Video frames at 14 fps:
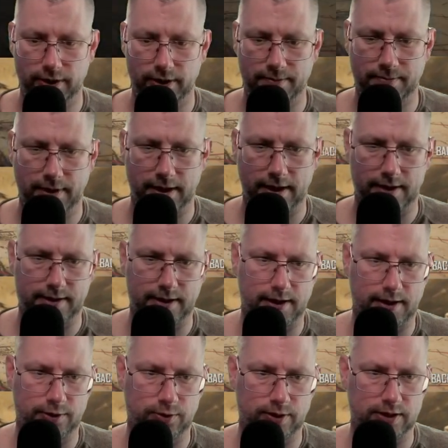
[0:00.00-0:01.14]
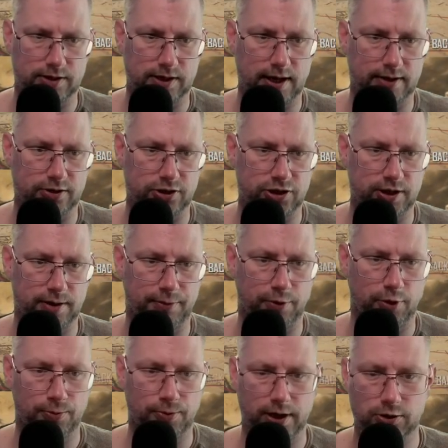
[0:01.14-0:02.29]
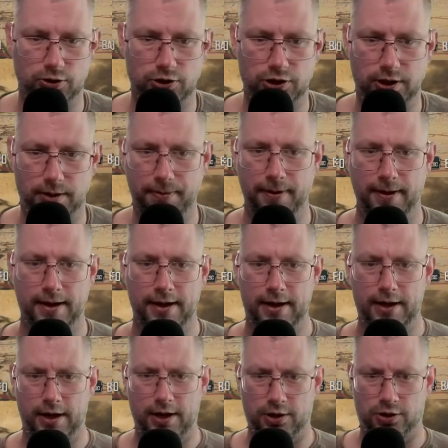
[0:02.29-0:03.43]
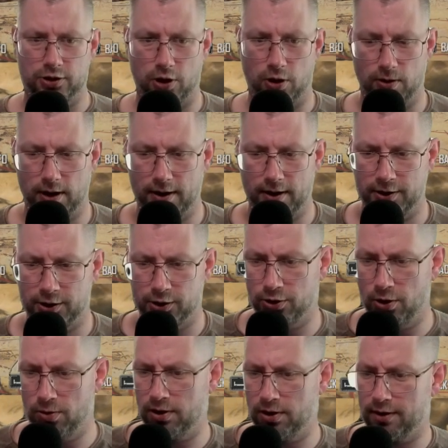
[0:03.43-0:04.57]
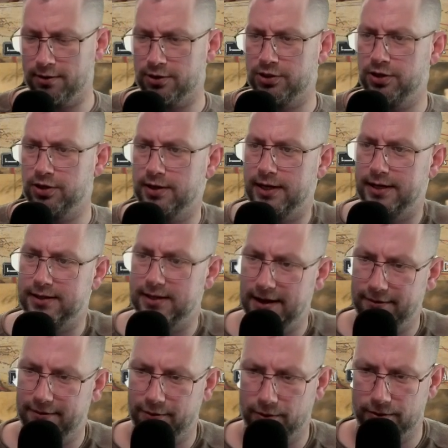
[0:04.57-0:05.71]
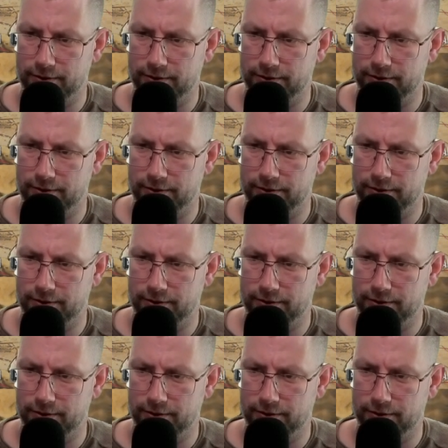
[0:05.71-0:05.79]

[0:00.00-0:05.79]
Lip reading: and you can select a ship, upgrade your ship. So you're no longer stuck at a level